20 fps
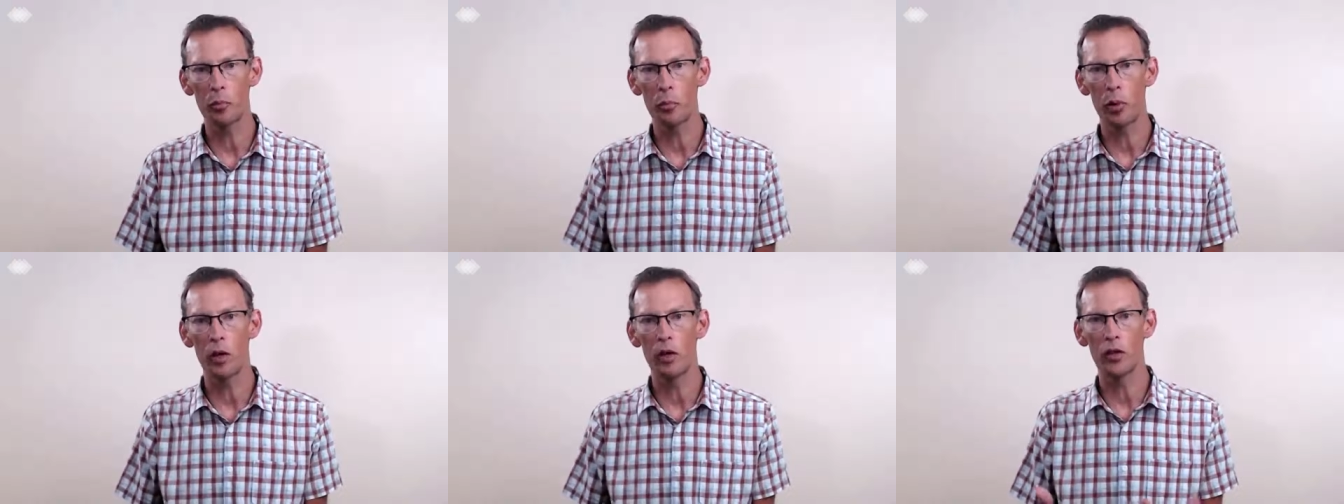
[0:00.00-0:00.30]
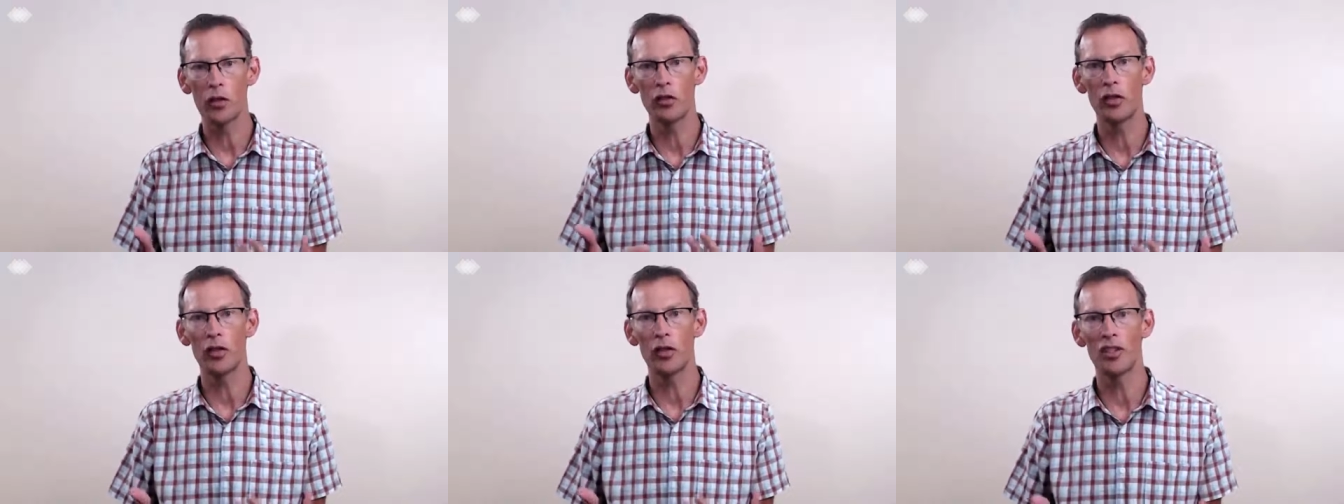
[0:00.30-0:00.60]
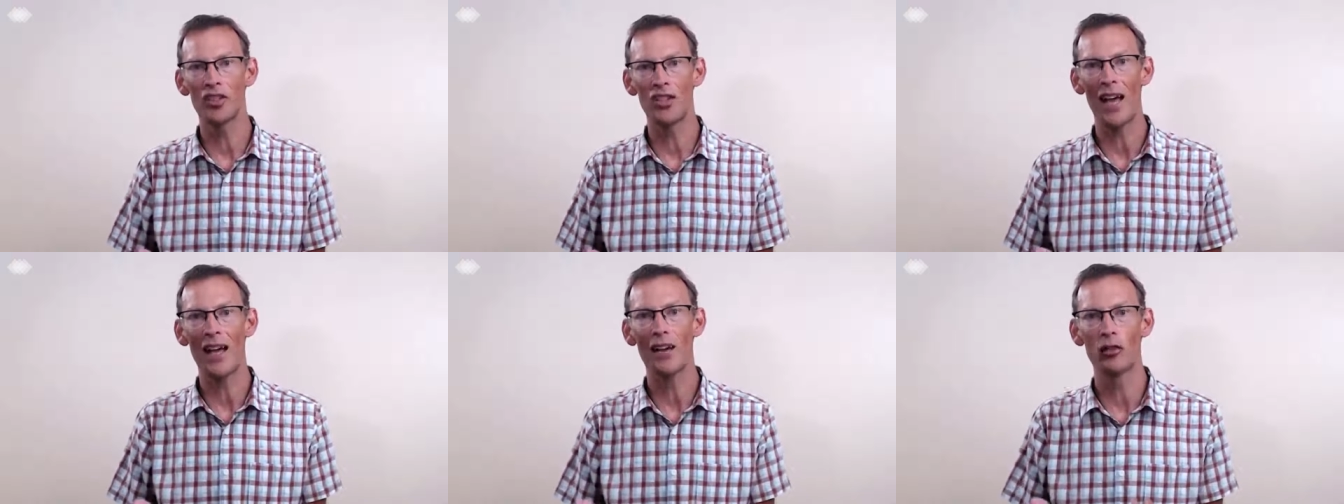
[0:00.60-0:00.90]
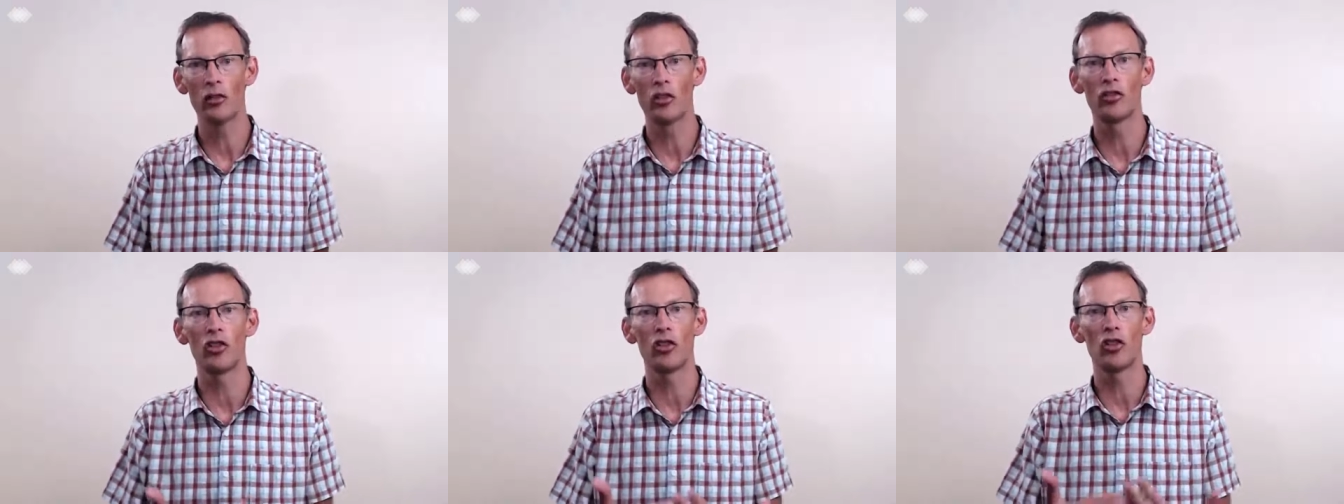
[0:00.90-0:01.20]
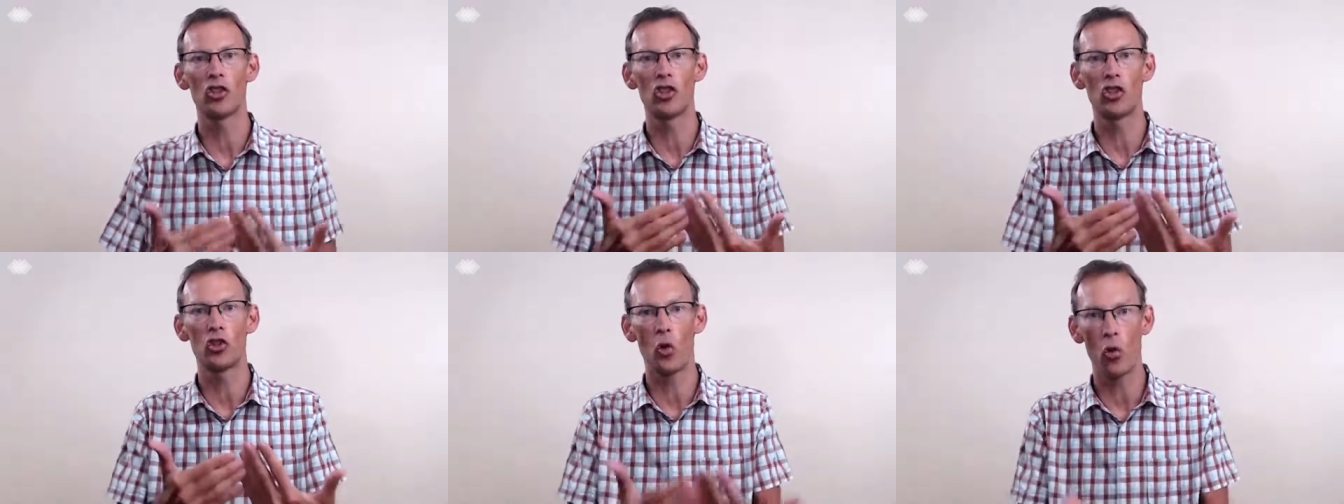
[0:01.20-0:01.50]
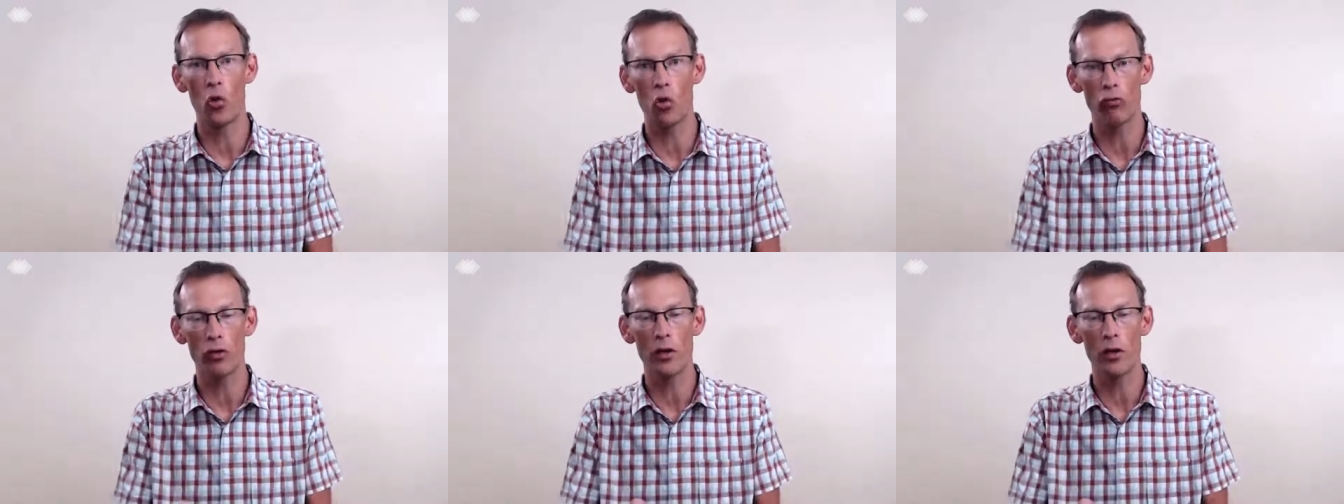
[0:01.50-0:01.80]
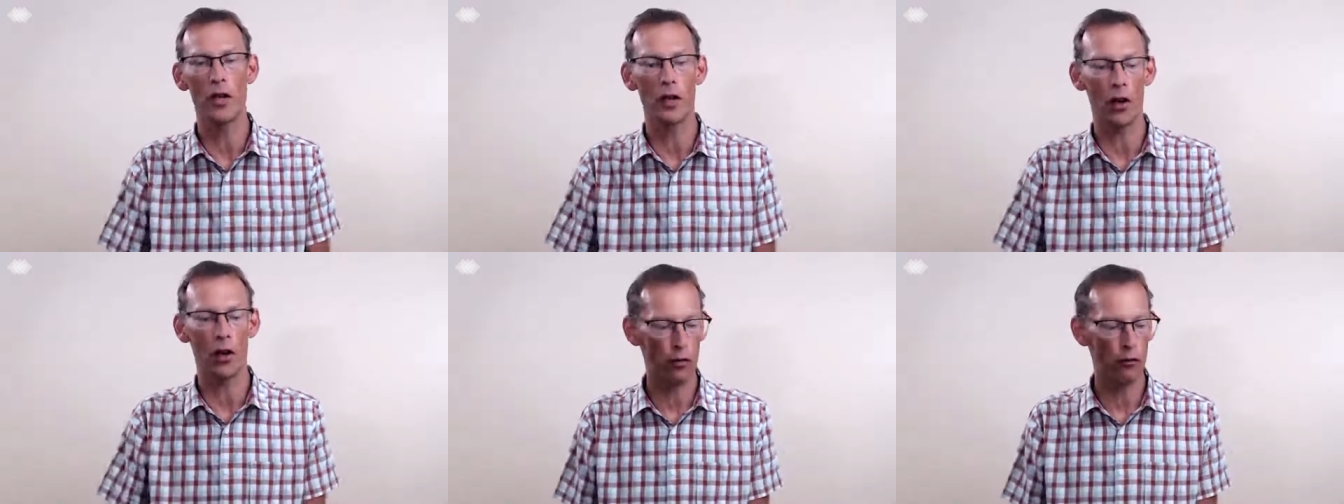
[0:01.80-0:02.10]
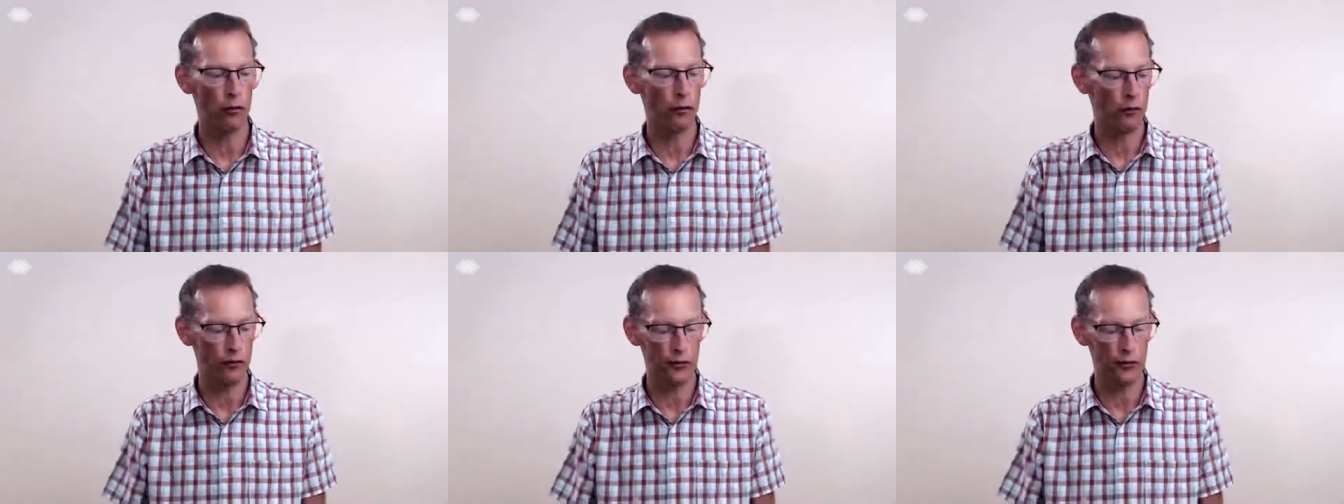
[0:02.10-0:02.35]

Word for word: person that tells the story of